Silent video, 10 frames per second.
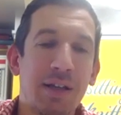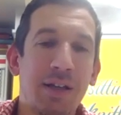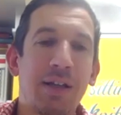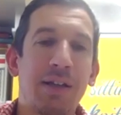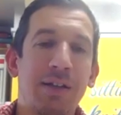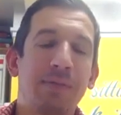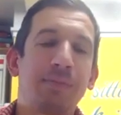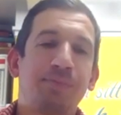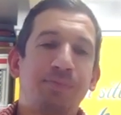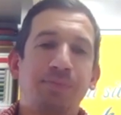
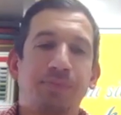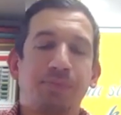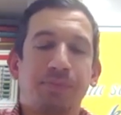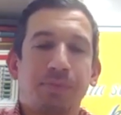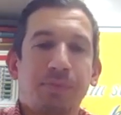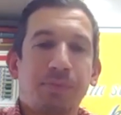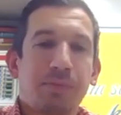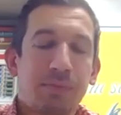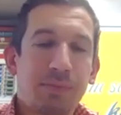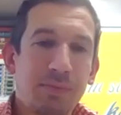
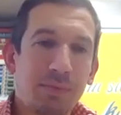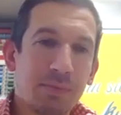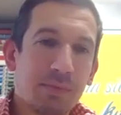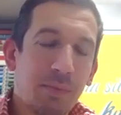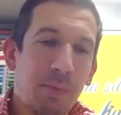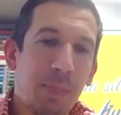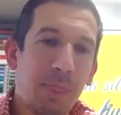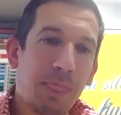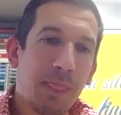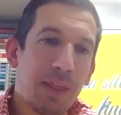
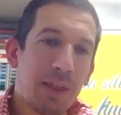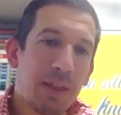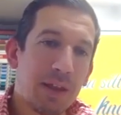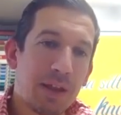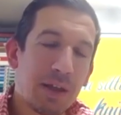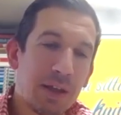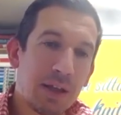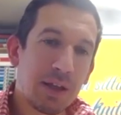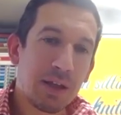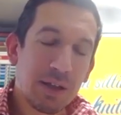
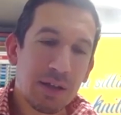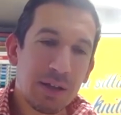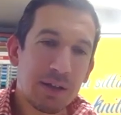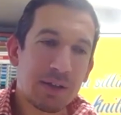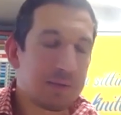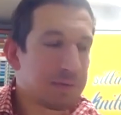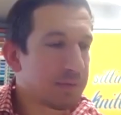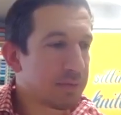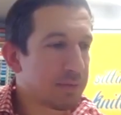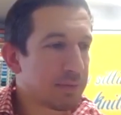
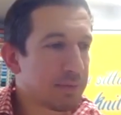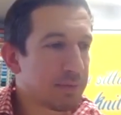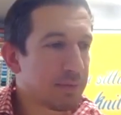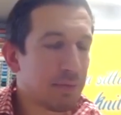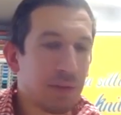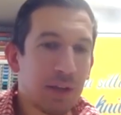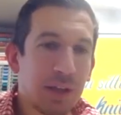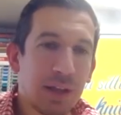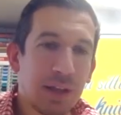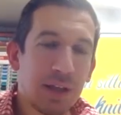
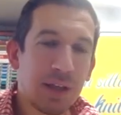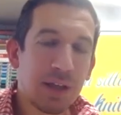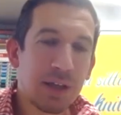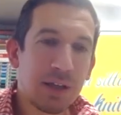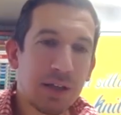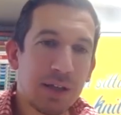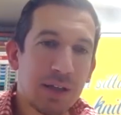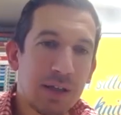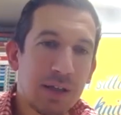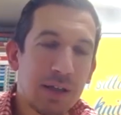
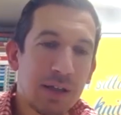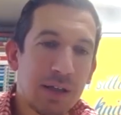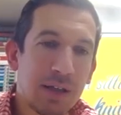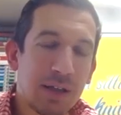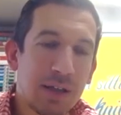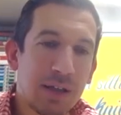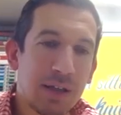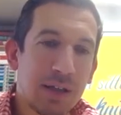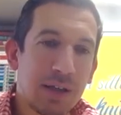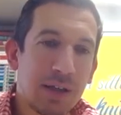(silent)